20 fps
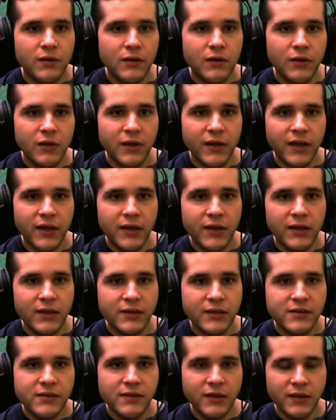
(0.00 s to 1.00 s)
Okay,
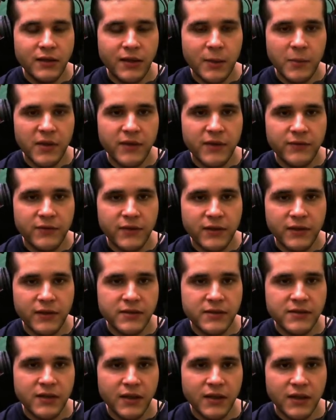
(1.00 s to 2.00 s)
it's not a method,
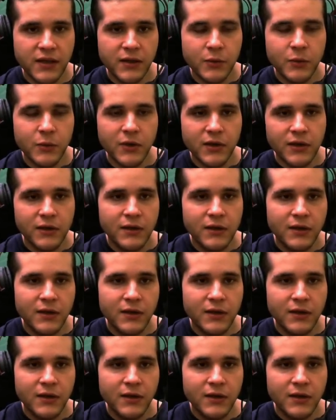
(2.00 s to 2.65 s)
it's a keyword.